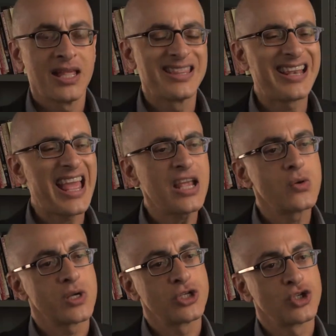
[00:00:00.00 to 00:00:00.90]
The
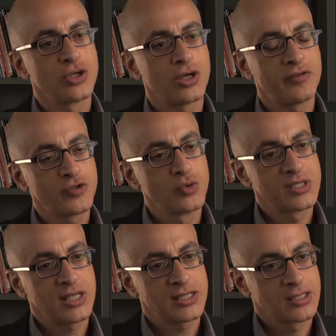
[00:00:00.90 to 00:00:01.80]
language of
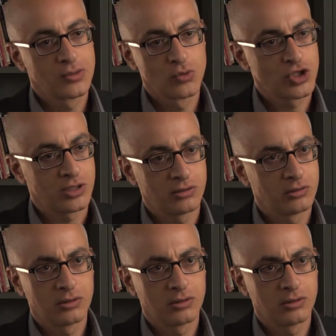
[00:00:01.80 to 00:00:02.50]
two-state solution